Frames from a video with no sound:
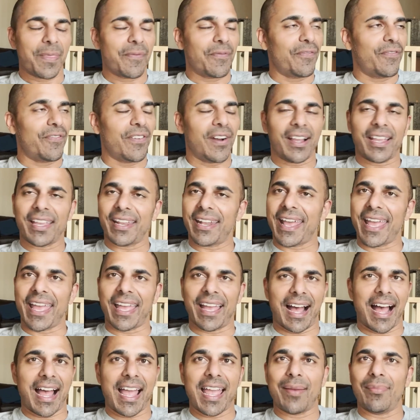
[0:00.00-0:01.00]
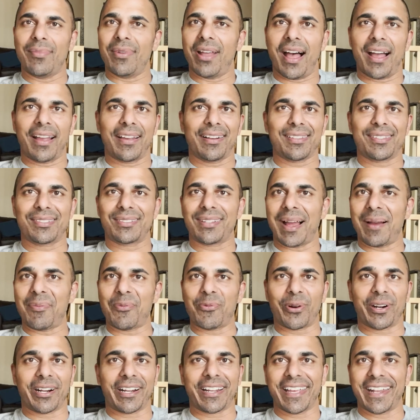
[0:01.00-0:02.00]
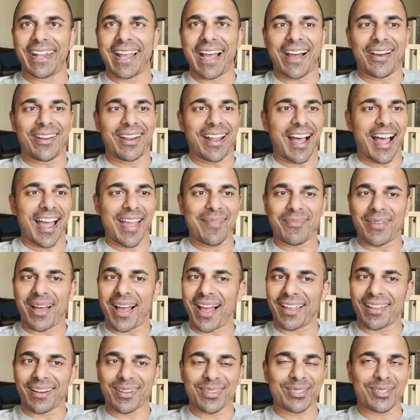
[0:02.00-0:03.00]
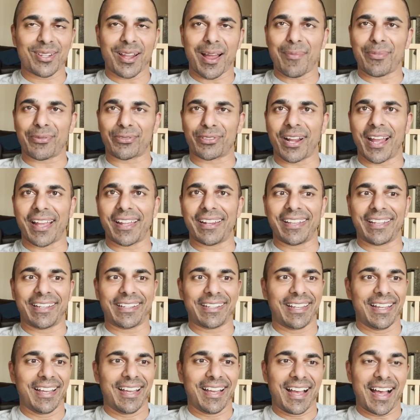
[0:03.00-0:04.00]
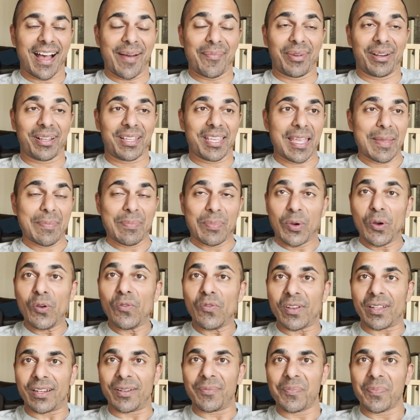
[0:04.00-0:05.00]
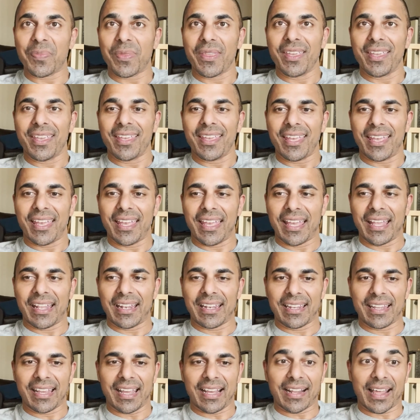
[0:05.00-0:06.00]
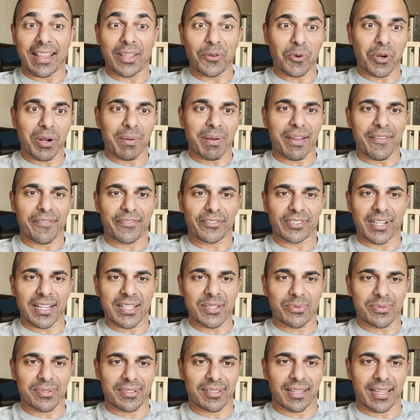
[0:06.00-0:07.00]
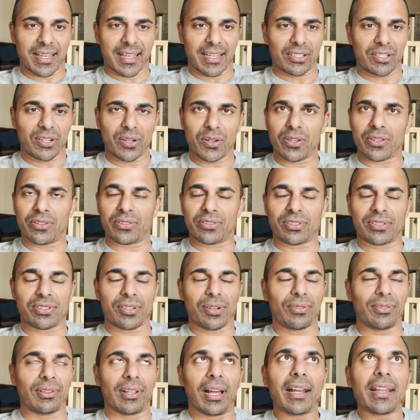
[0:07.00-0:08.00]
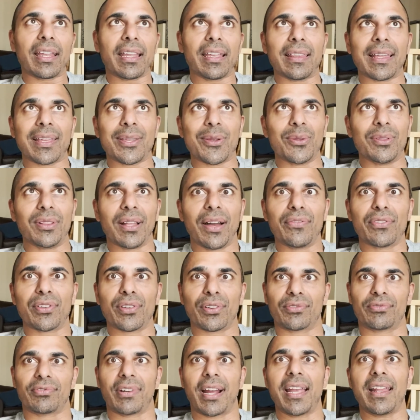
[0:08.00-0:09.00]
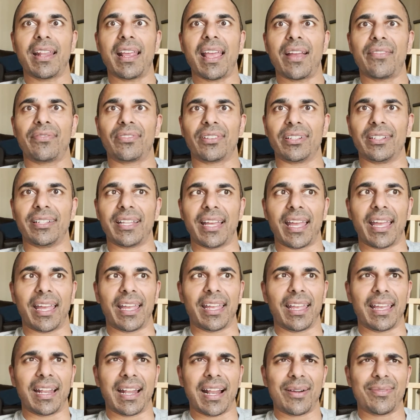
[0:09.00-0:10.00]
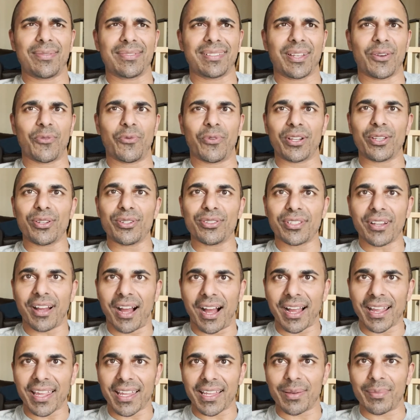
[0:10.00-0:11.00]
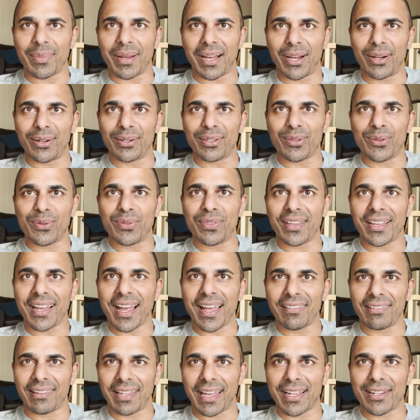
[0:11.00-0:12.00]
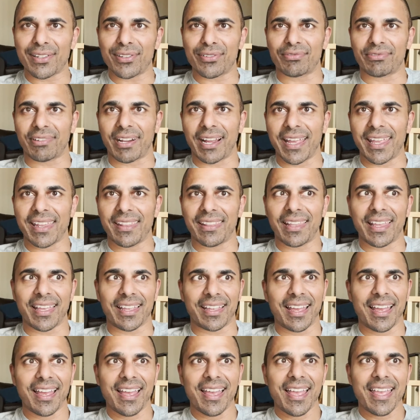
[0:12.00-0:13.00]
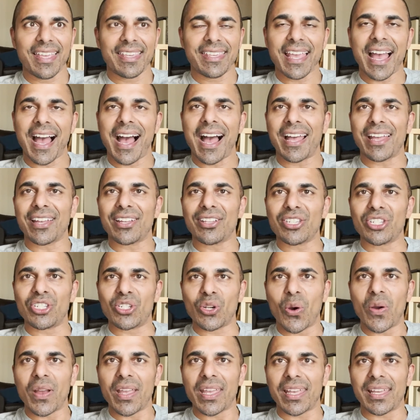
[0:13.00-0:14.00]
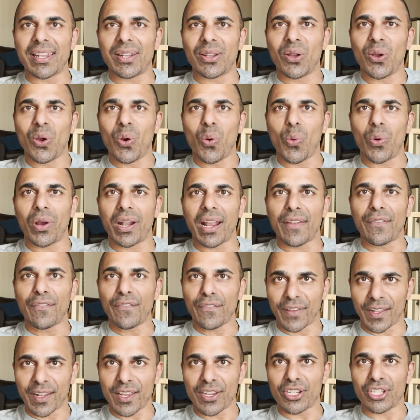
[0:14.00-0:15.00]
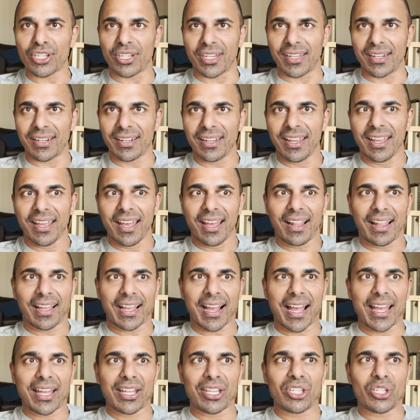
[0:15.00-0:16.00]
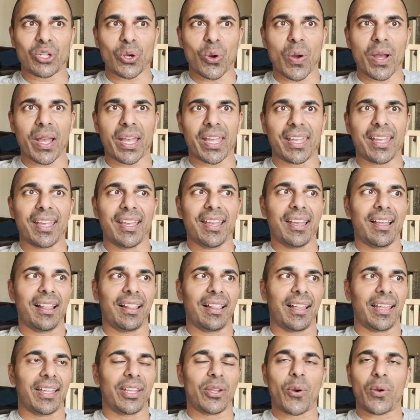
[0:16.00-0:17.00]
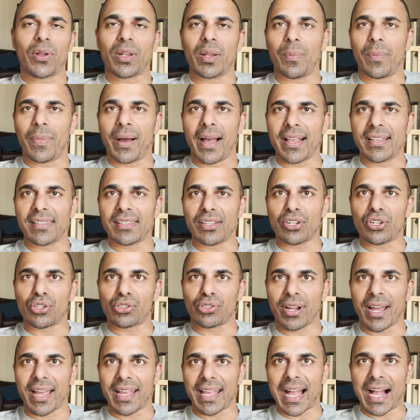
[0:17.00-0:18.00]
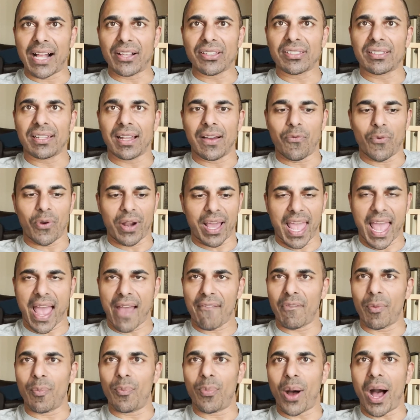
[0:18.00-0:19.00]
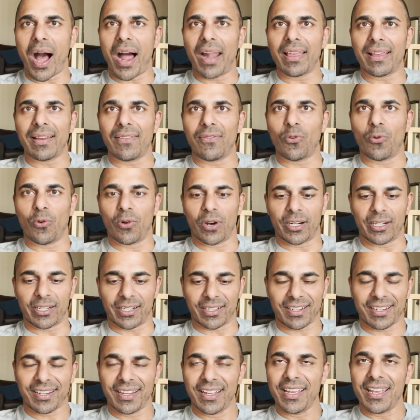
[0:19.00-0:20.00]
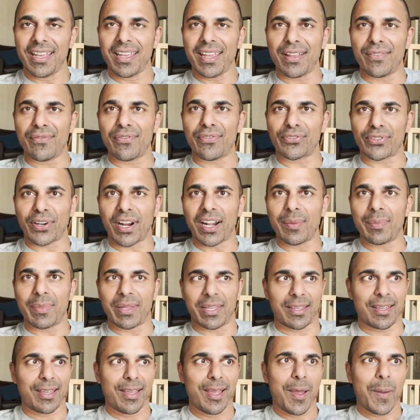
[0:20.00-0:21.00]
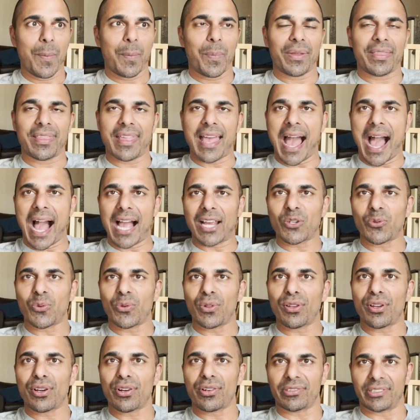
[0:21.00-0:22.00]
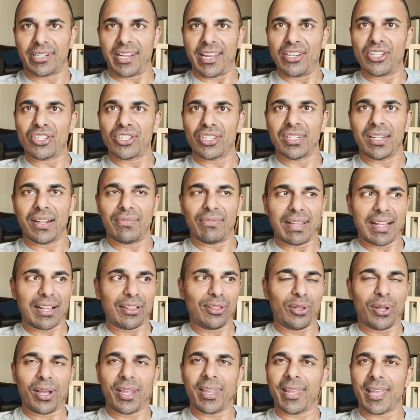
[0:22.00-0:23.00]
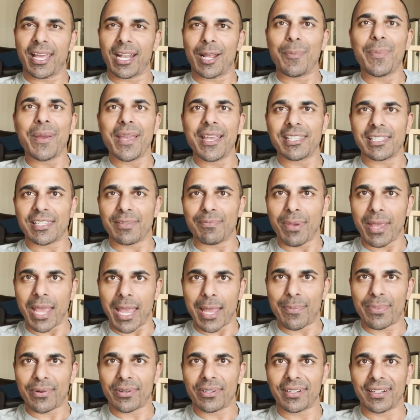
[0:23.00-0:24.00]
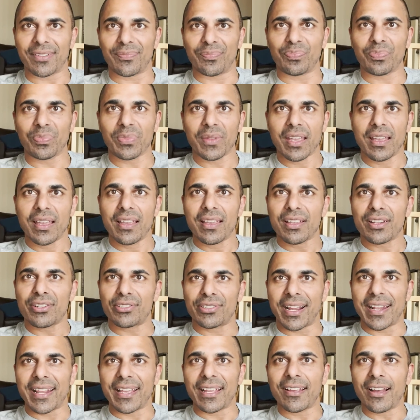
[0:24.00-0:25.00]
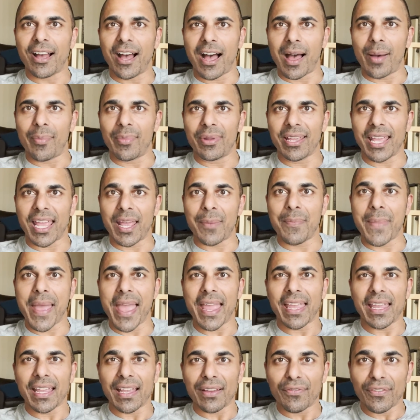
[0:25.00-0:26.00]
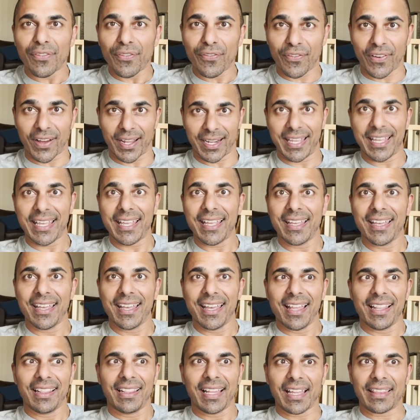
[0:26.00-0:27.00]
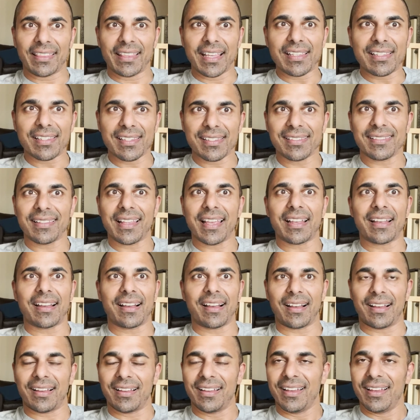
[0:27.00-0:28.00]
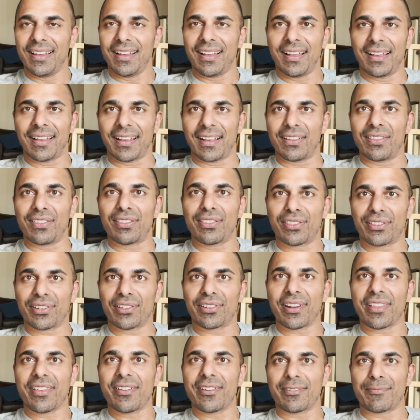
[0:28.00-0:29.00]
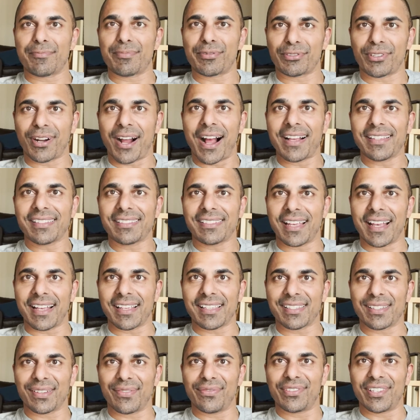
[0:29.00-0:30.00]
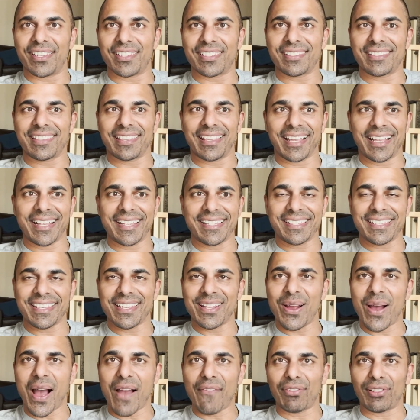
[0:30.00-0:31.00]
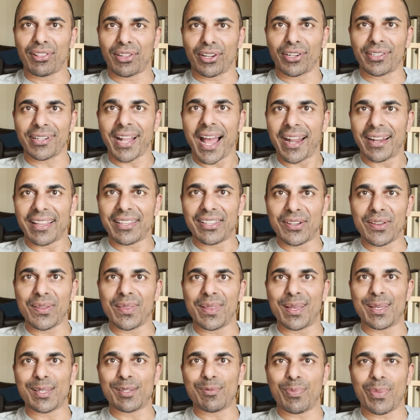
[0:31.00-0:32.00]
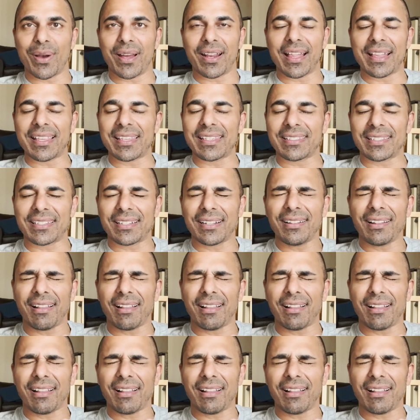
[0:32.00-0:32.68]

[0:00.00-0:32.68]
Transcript: fucking A, I am not gonna stop working out. I'm not gonna stop writing. I'm gonna keep moving. And another one of my friends was like, dude, you're so lucky that you love to write every day. And I was like, what are you talking about? You think I like to write? Like, yeah, I enjoy it when I finish it. Like I enjoy like going to mics and trying out stuff when I have a body of work in front of me. But the actual creation of like looking at a piece of paper and creating comedy and making it funny, like this is like a 30-year process of this things, you know, I've learned how to do this, but it's still